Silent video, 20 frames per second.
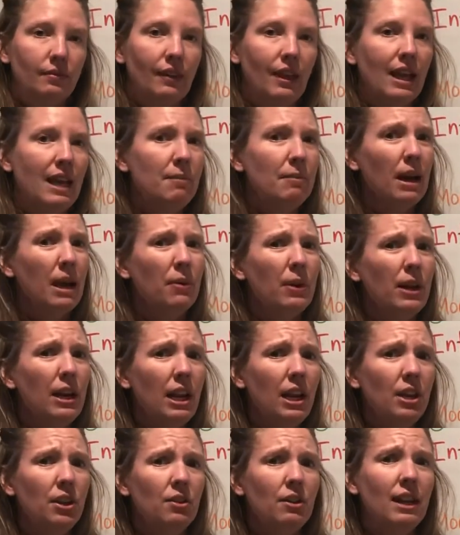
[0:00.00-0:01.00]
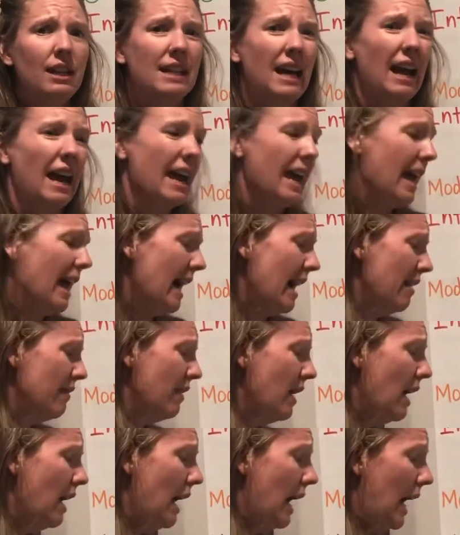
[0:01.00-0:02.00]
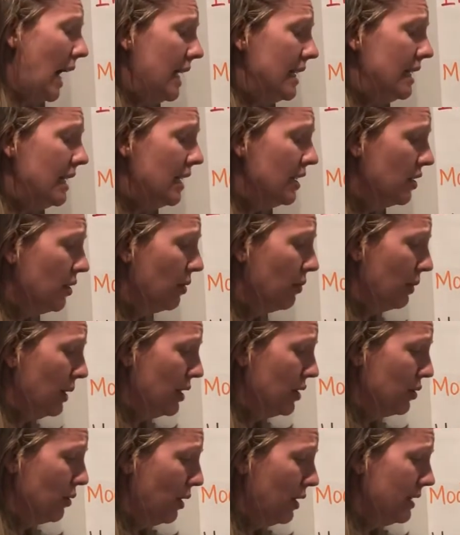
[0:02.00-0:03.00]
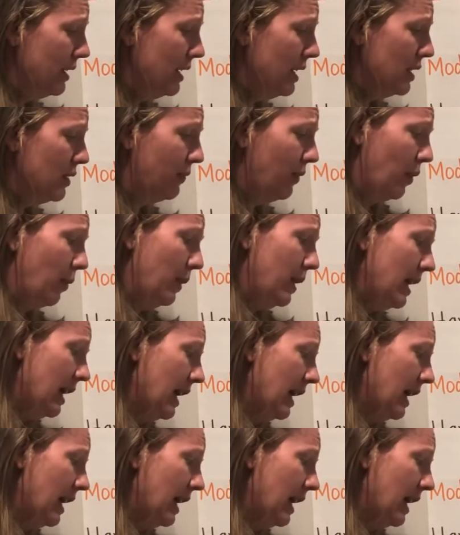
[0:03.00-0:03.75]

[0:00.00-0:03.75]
In my reading units, I have ideas and resources for reading